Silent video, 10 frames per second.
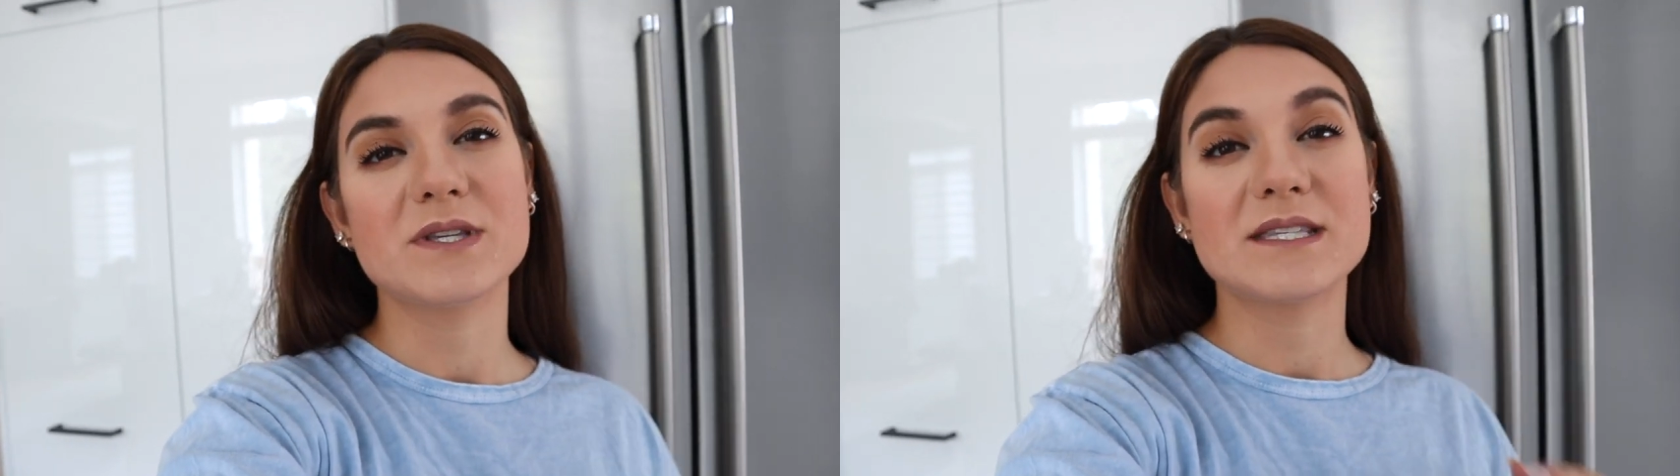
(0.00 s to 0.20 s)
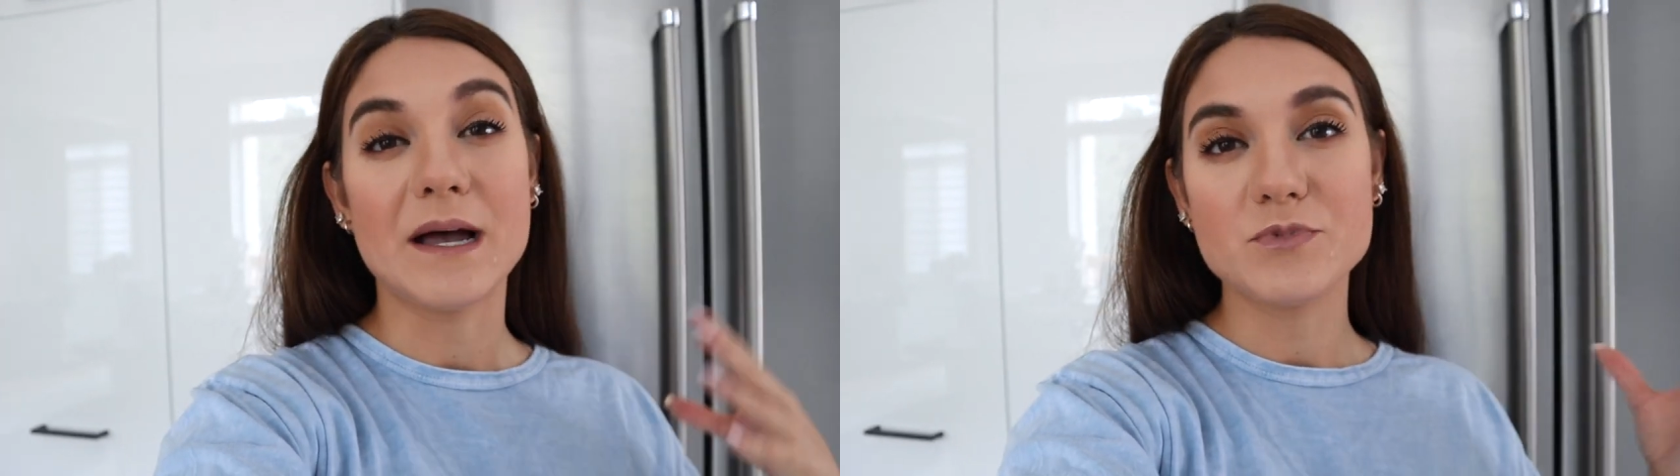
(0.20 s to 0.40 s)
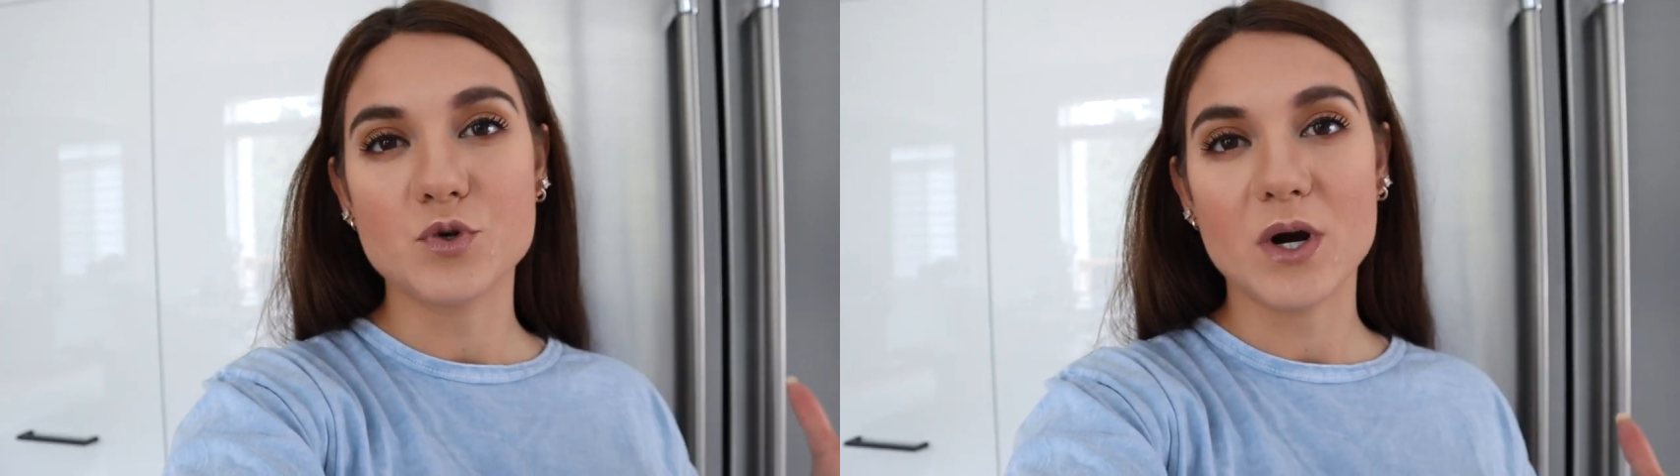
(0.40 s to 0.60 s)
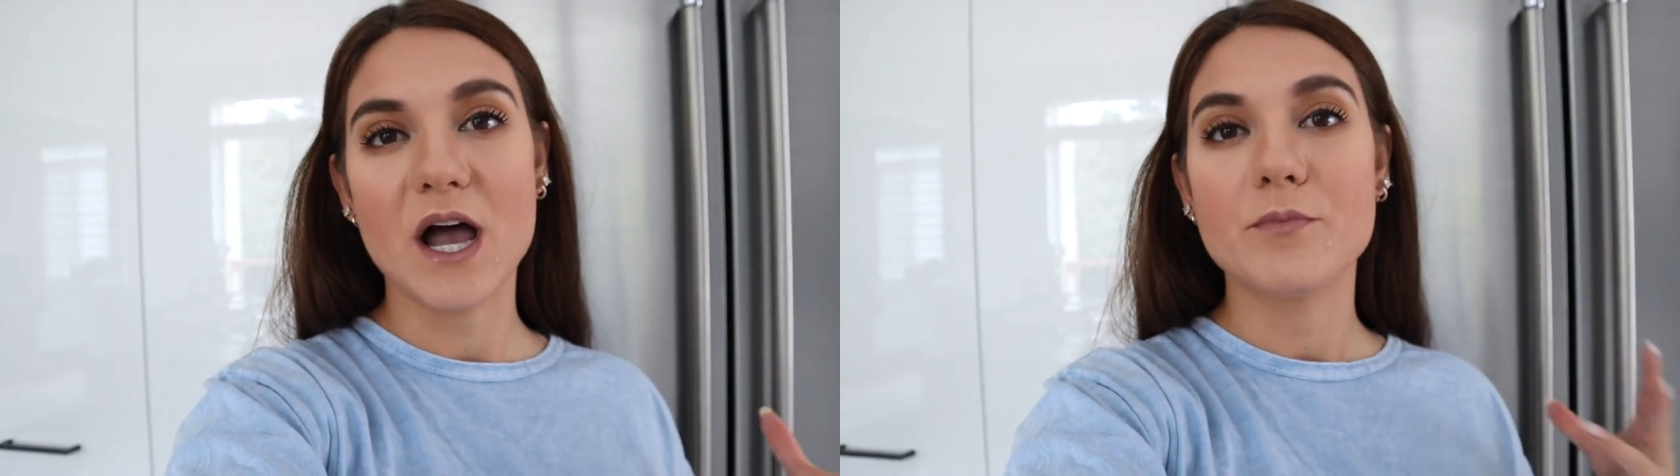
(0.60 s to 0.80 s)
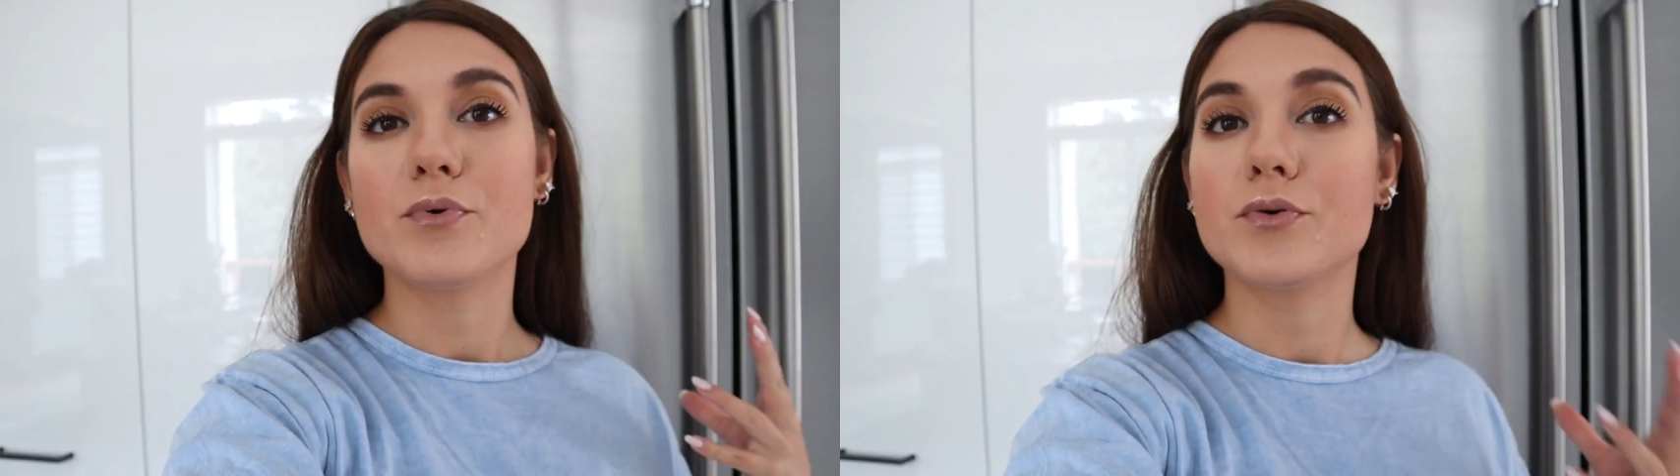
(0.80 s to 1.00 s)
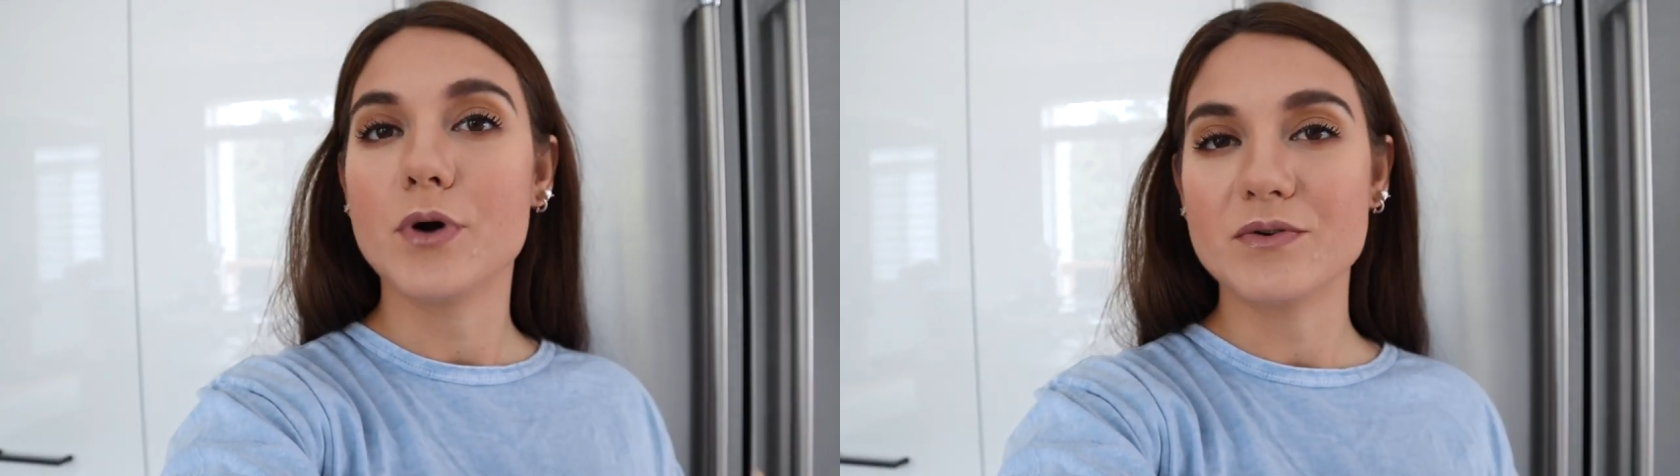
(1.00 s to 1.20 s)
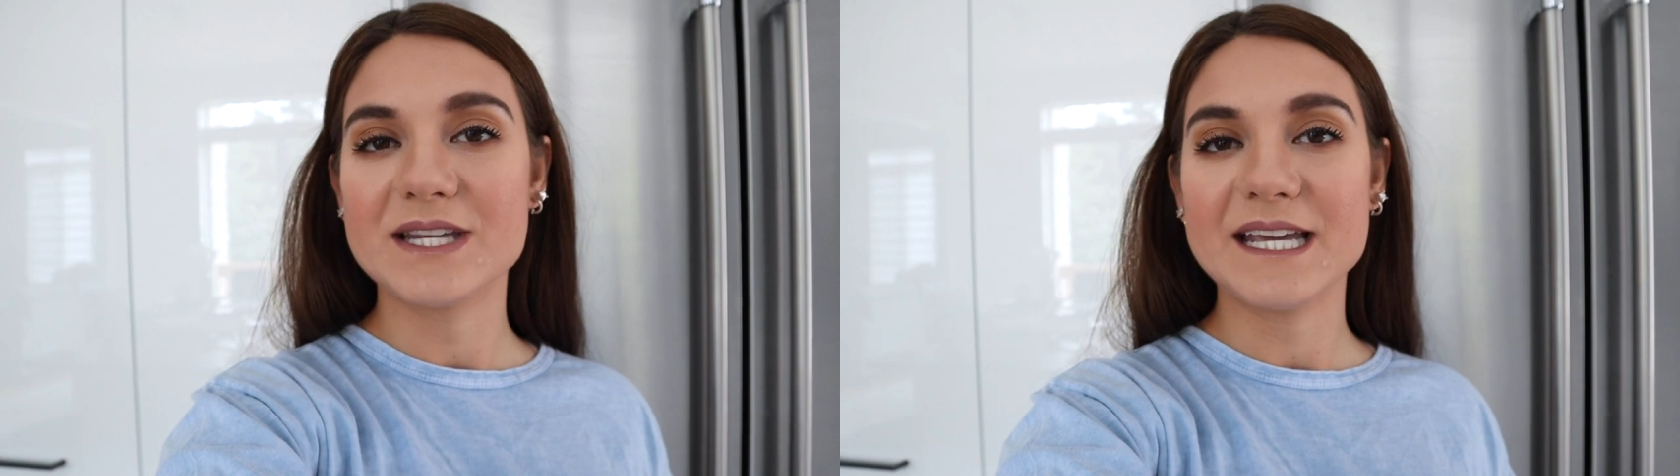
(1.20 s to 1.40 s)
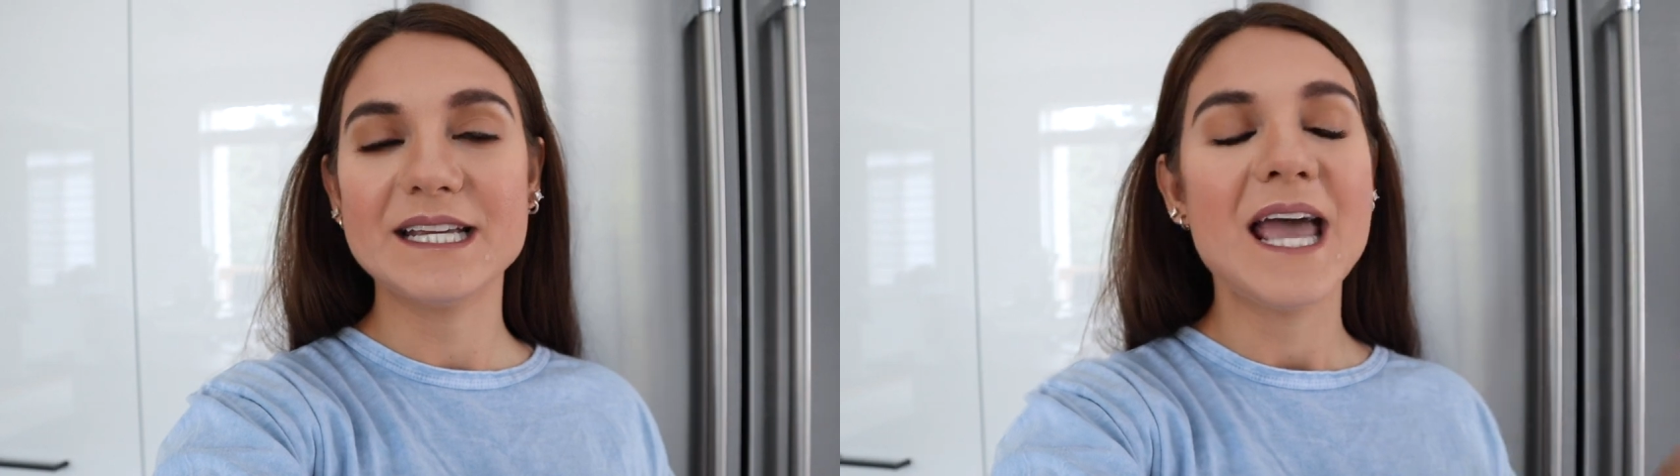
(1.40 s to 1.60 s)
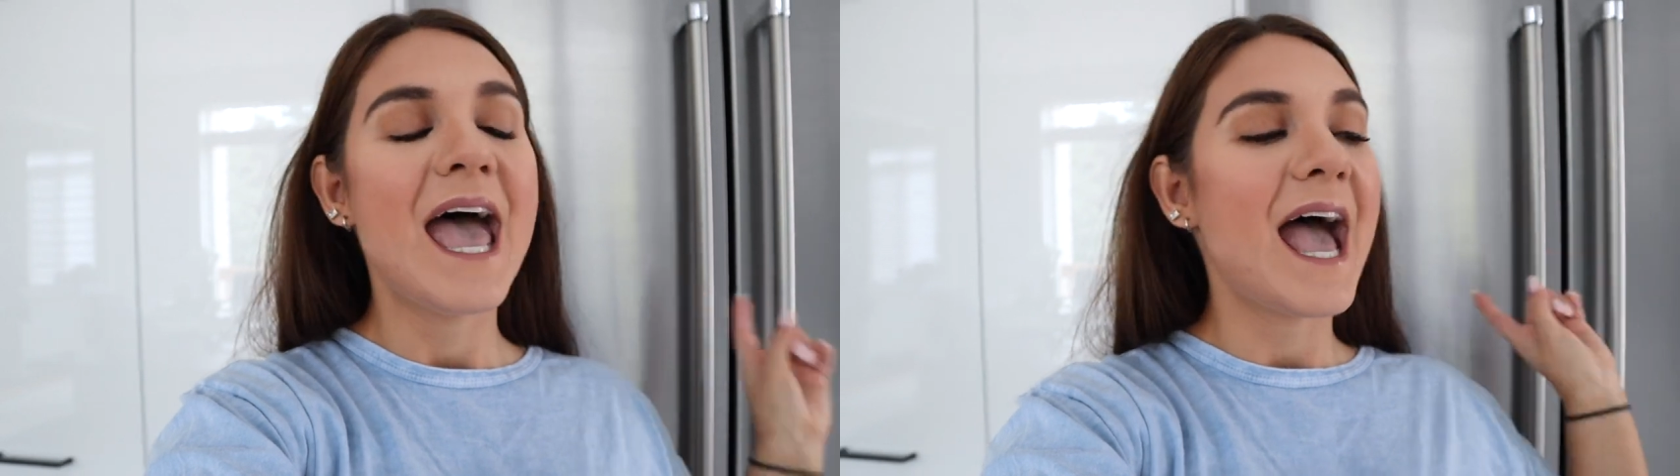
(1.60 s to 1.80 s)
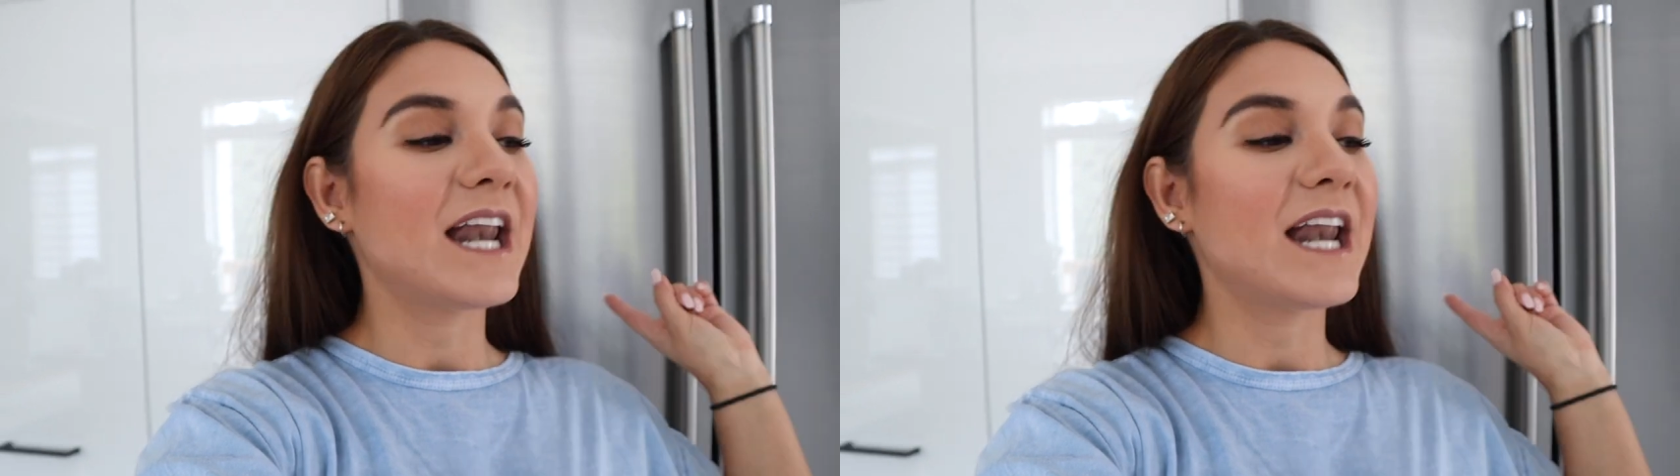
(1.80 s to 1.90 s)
with some sort of protein.